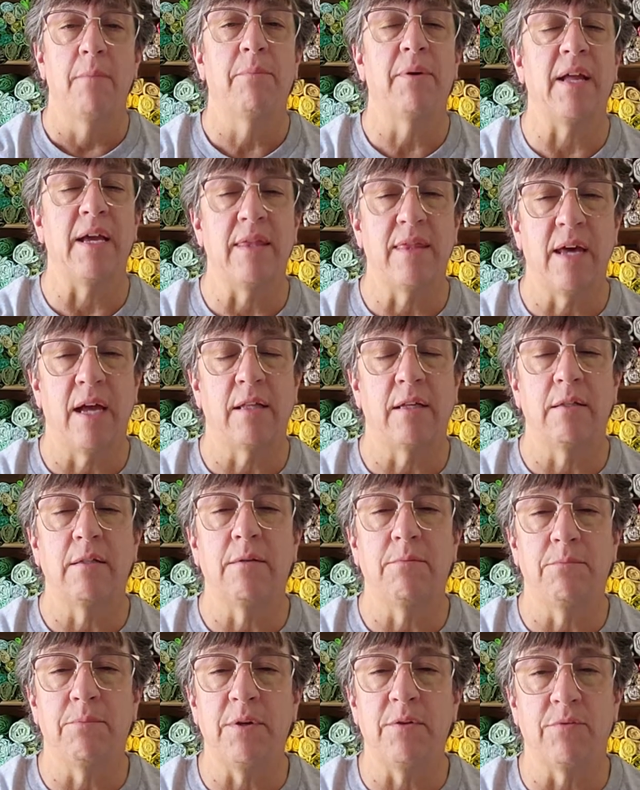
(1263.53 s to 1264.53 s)
But I thought
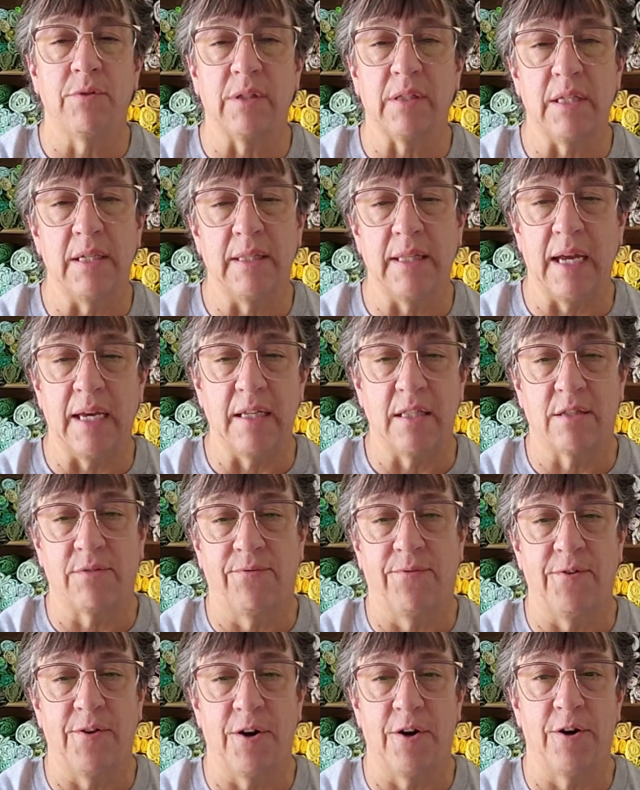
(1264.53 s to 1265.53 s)
it'd be really nice
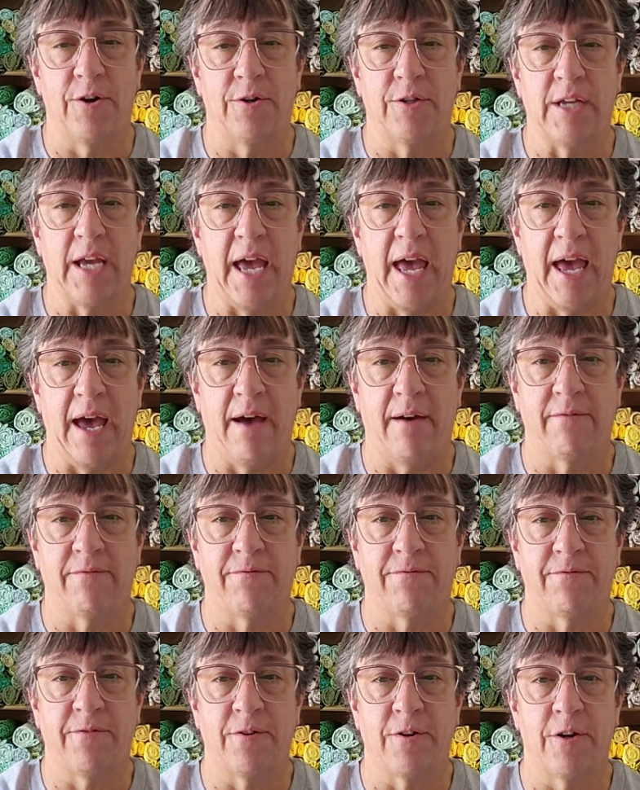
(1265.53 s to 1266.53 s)
for her to have
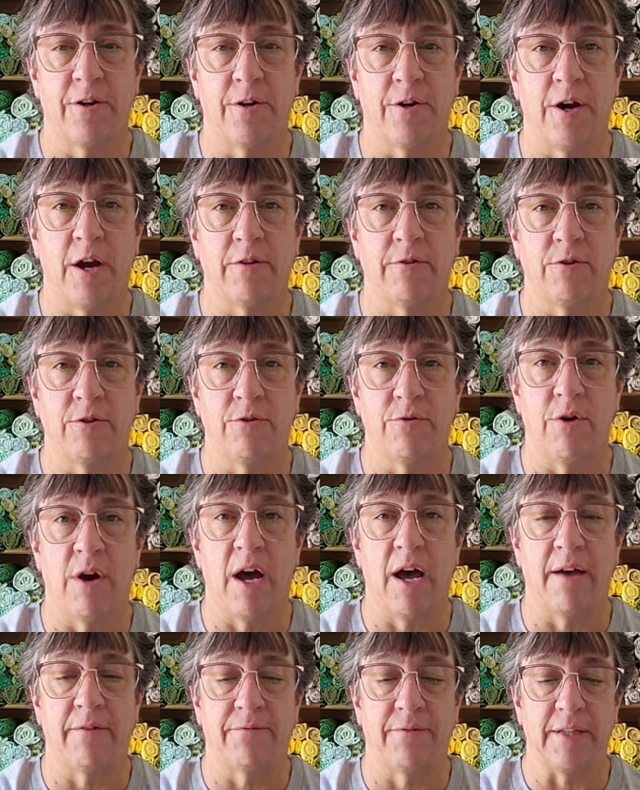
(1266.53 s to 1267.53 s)
for her new
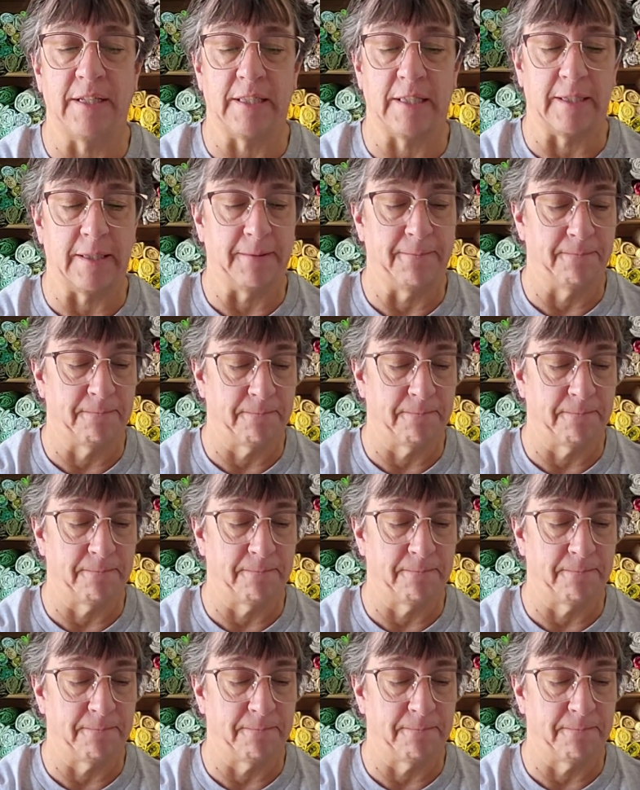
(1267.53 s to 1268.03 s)
office.